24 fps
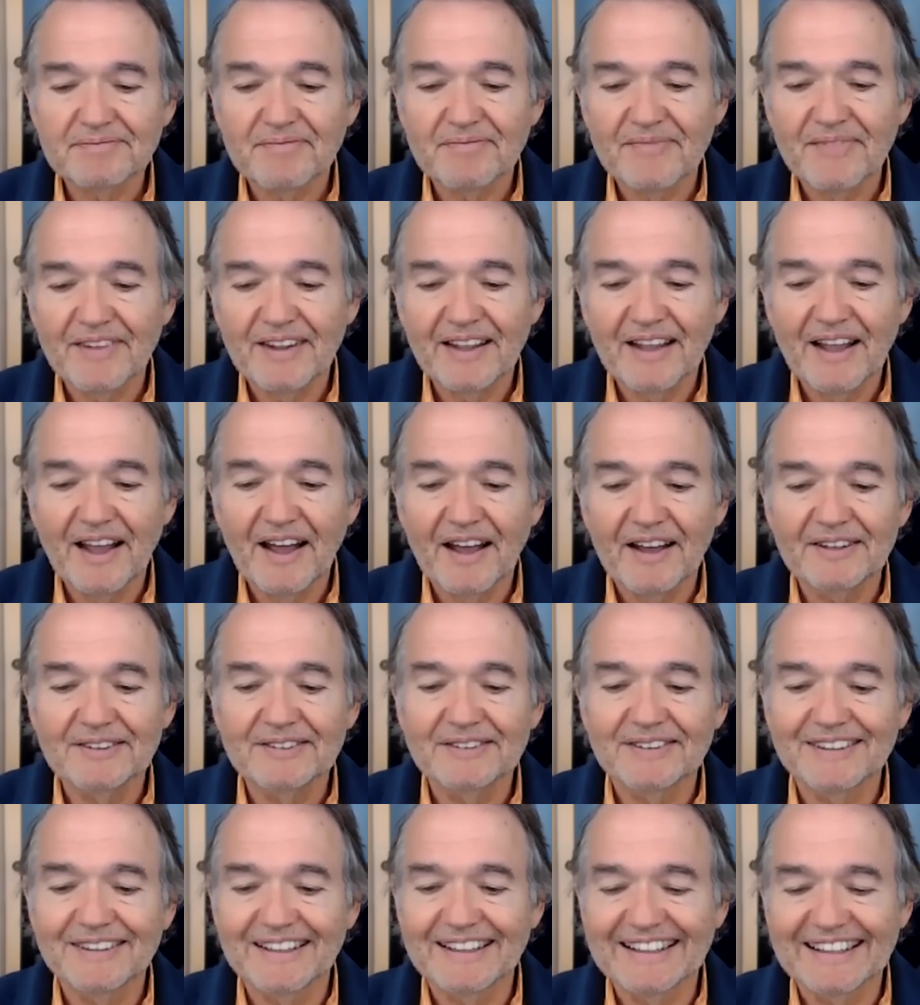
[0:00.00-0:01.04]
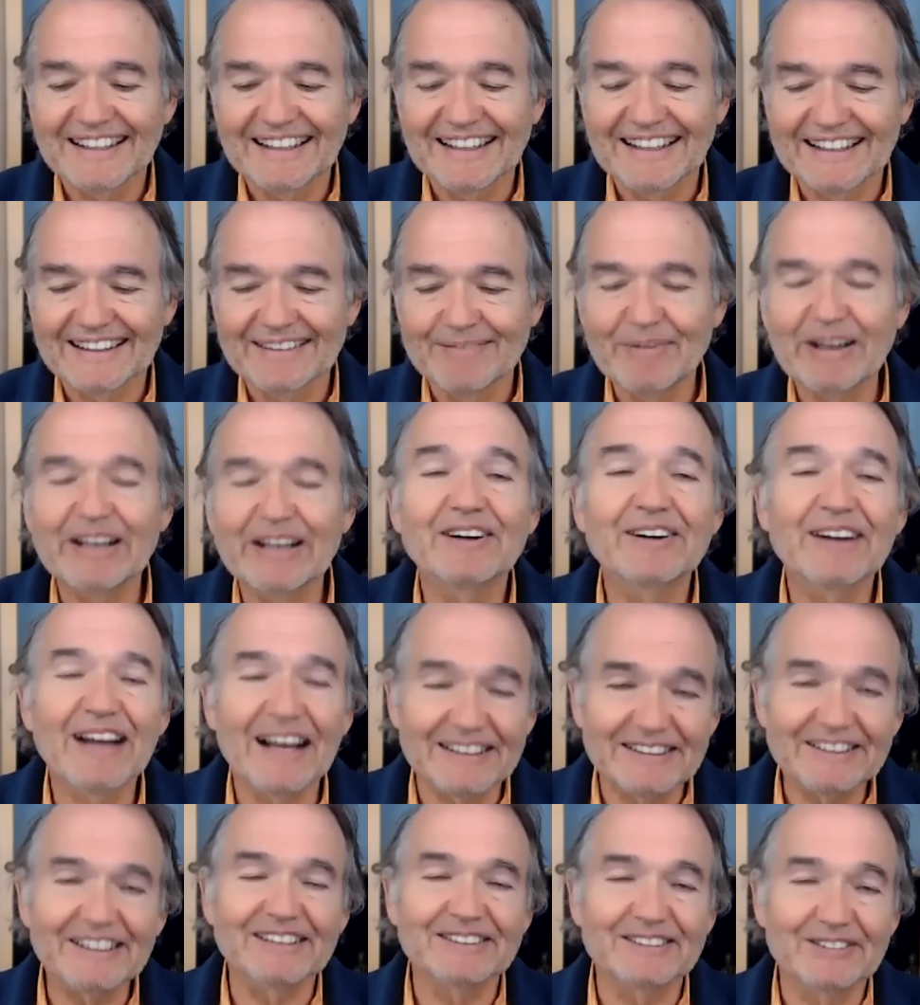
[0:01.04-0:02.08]
uh, men are not
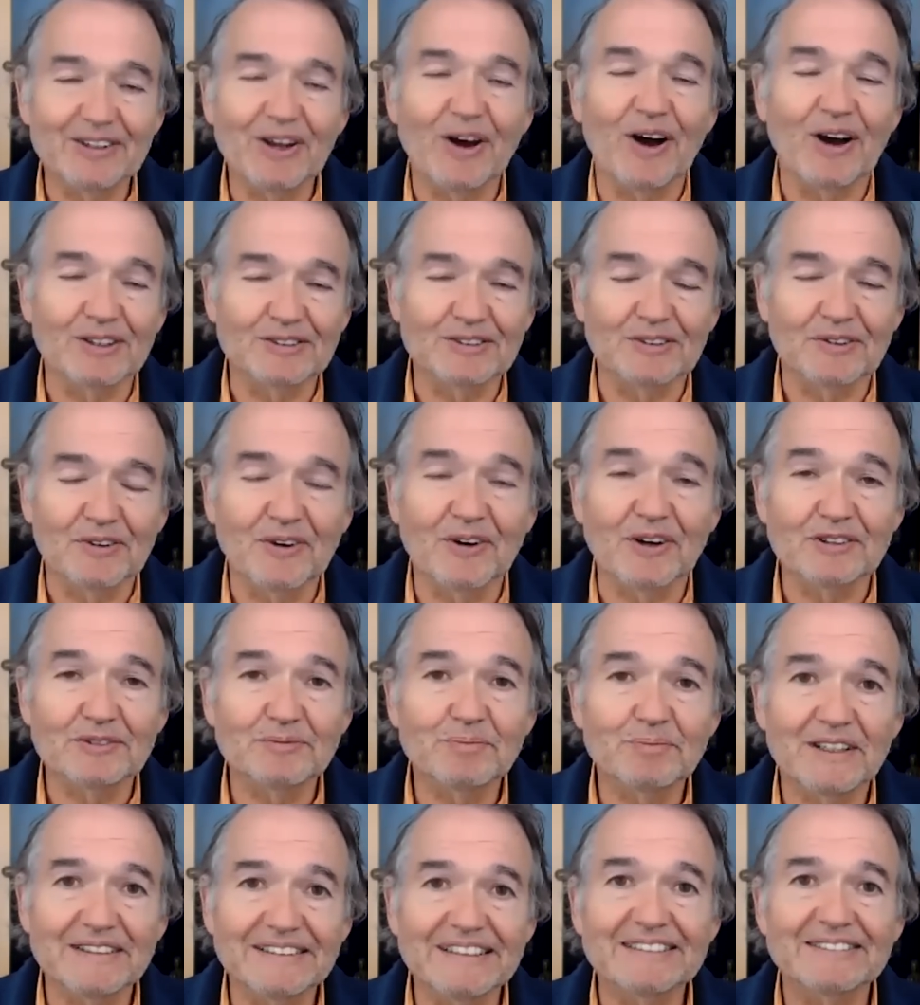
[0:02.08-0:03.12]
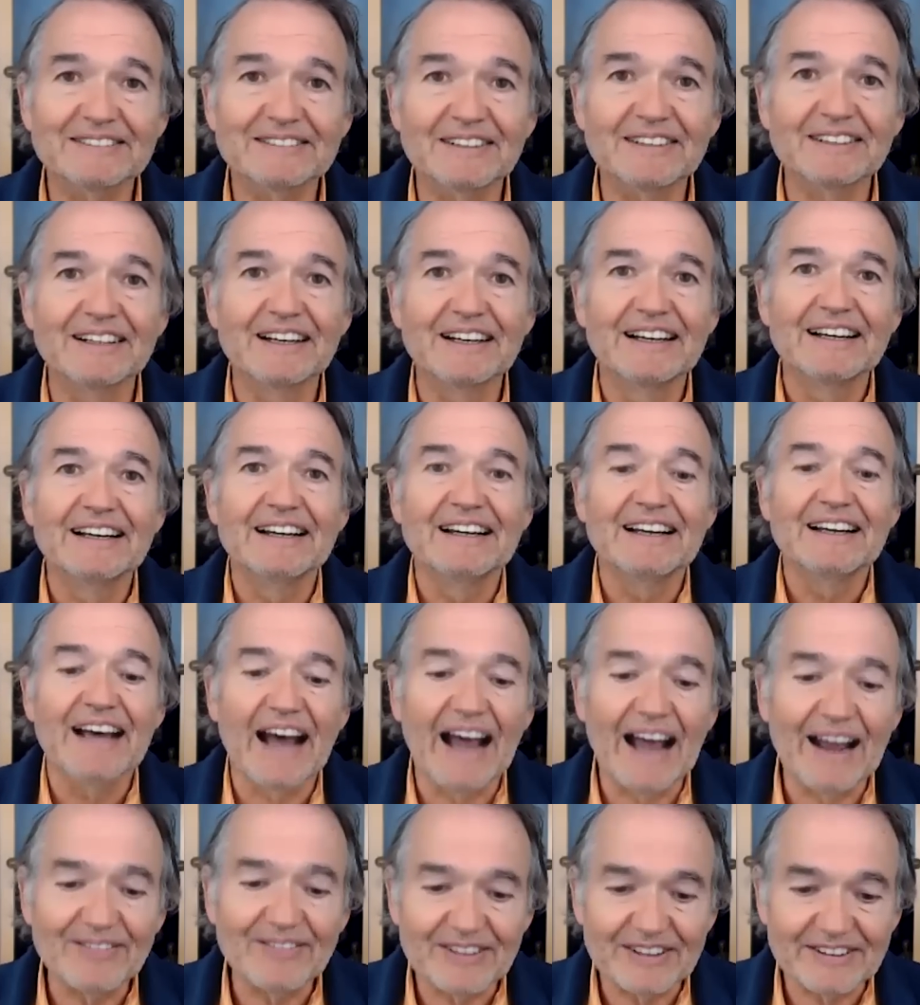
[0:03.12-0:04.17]
just dogs, of course, but these are, I
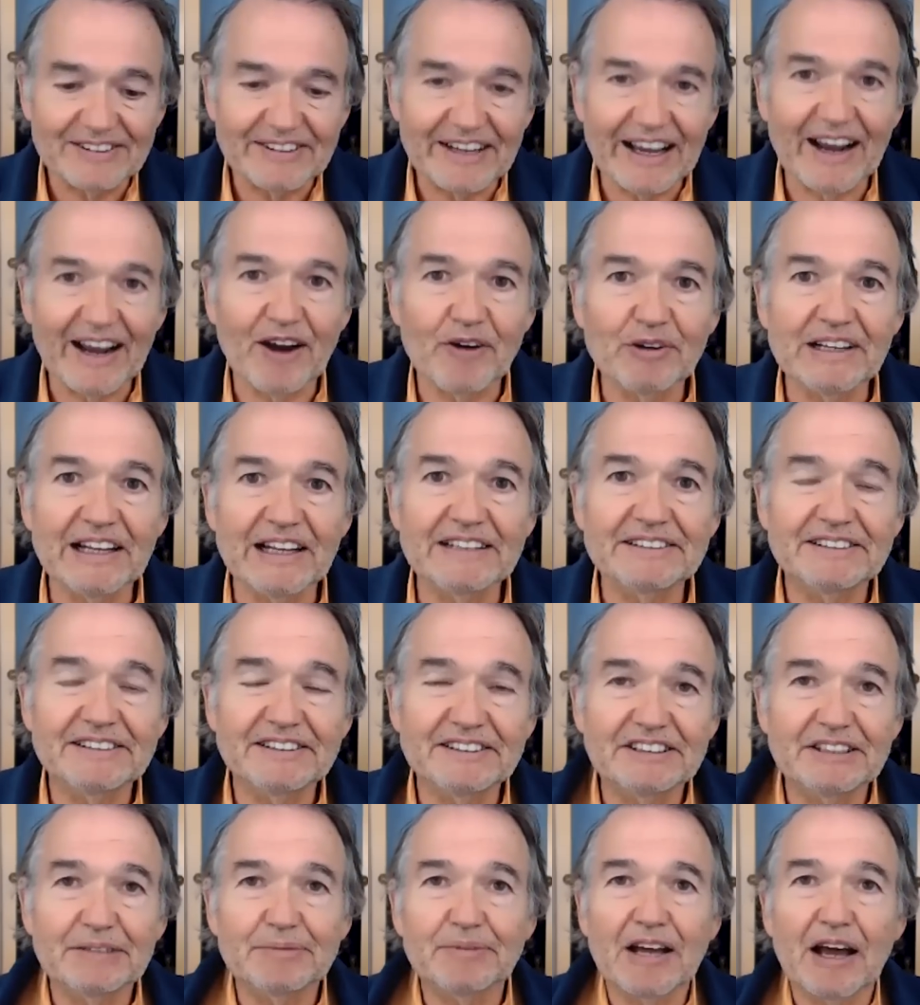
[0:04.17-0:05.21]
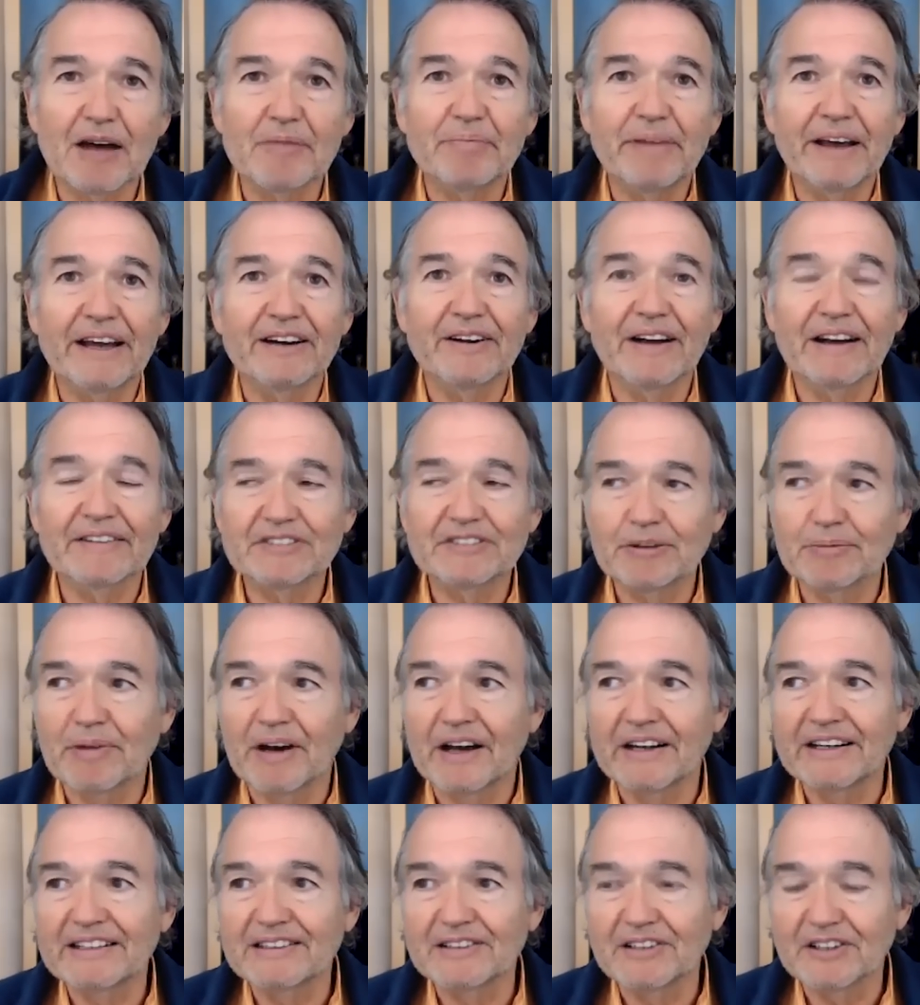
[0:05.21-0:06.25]
have to say, our relationship got better after
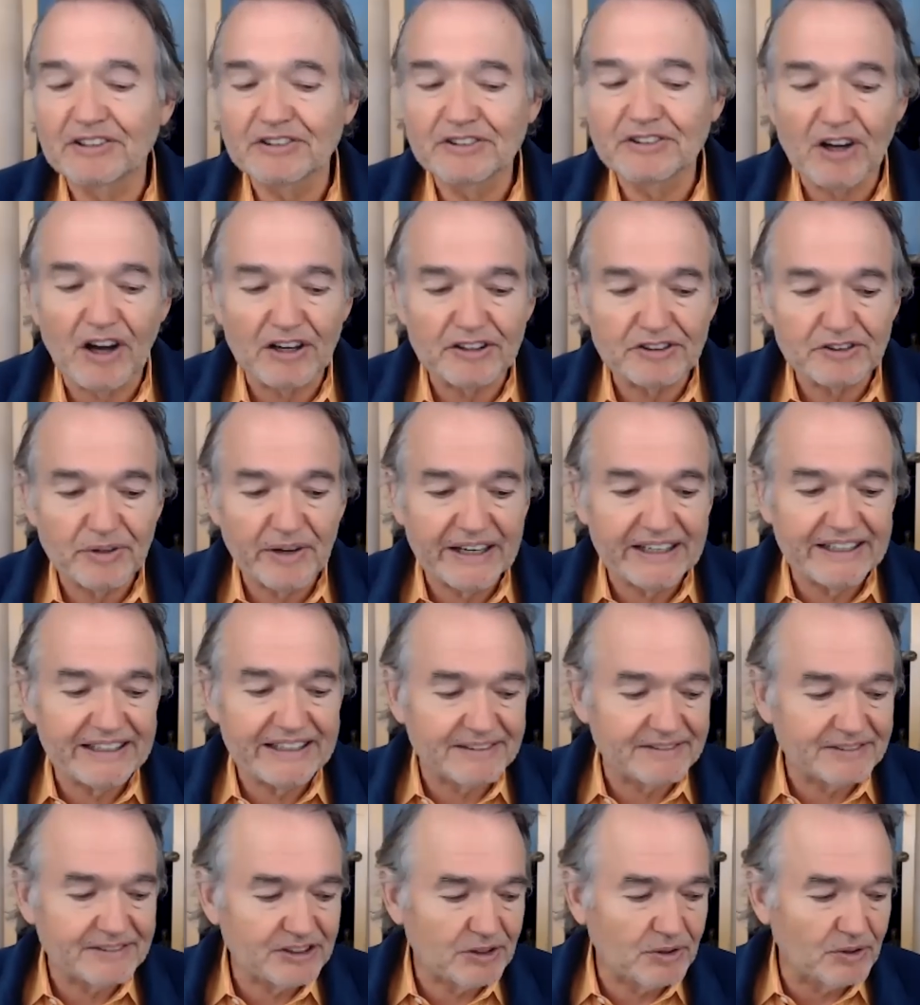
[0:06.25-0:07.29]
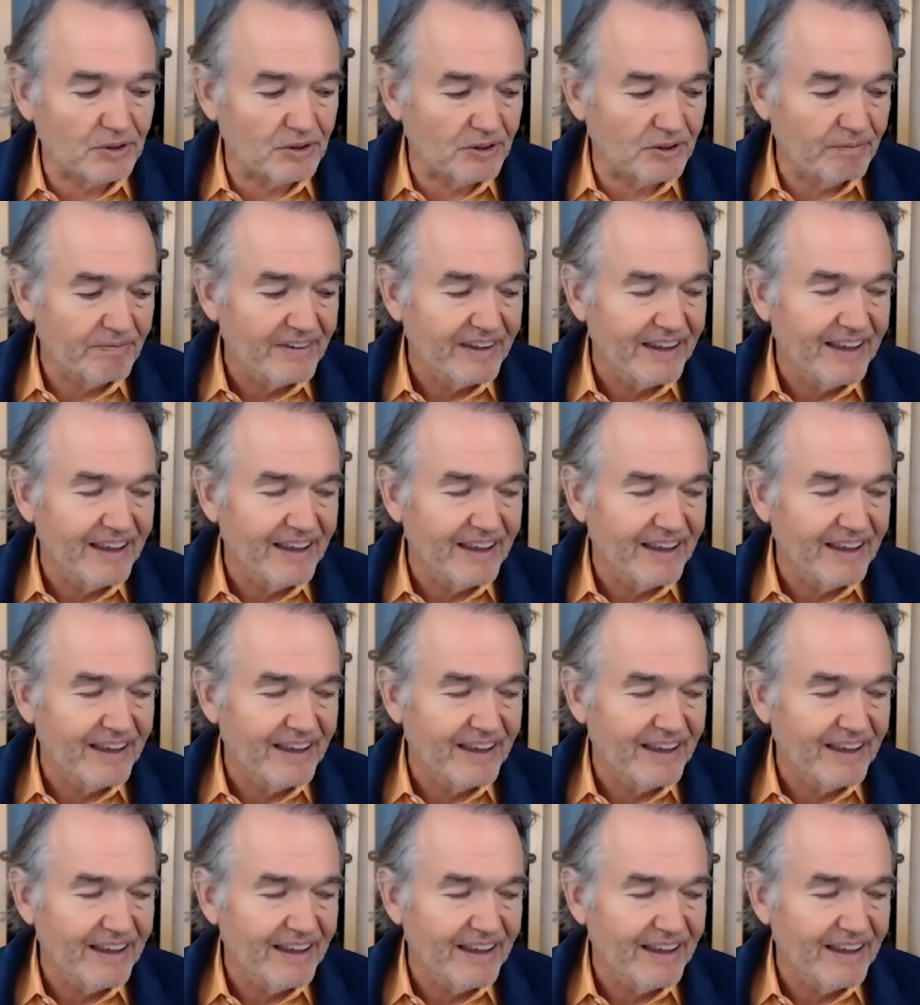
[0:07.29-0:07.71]
Bonnie learned dog training school.